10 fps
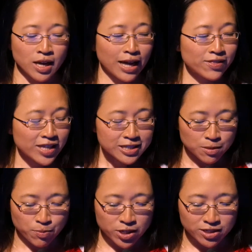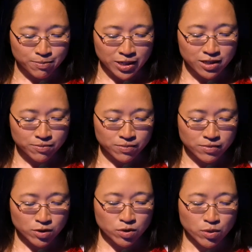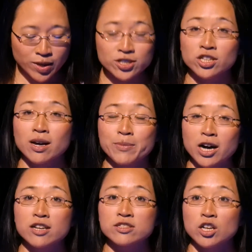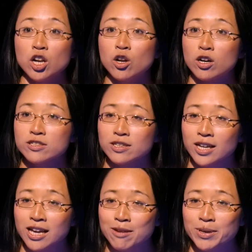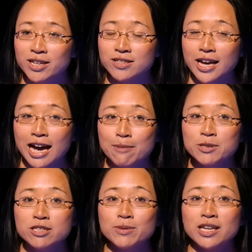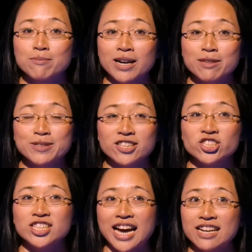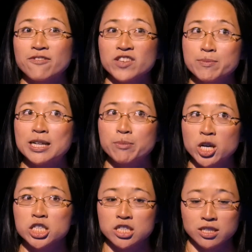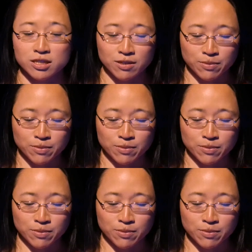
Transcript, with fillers: And this brings me to a question I'm asked a lot because I happen to be a mathematician and a female person.